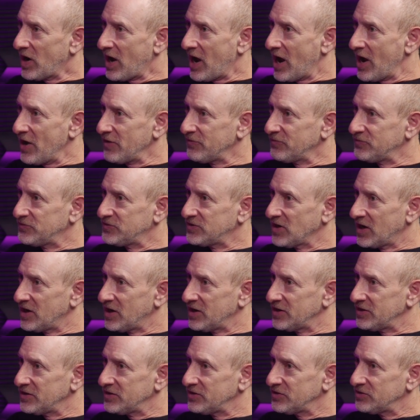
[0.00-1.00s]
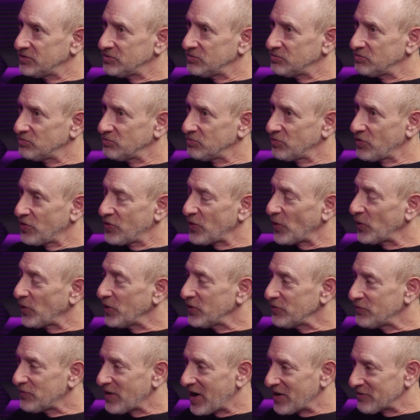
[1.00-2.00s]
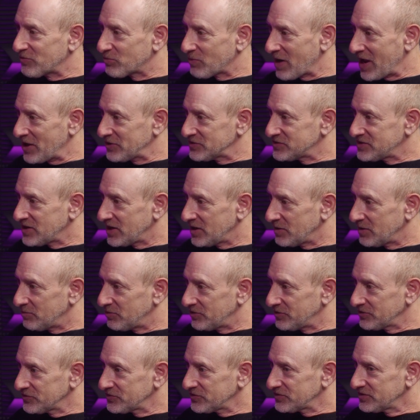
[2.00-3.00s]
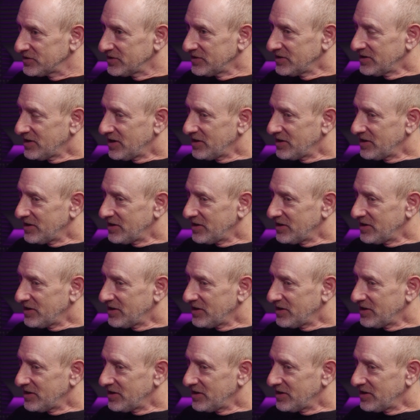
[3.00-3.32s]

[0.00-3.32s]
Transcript: I've done 35 roundtables.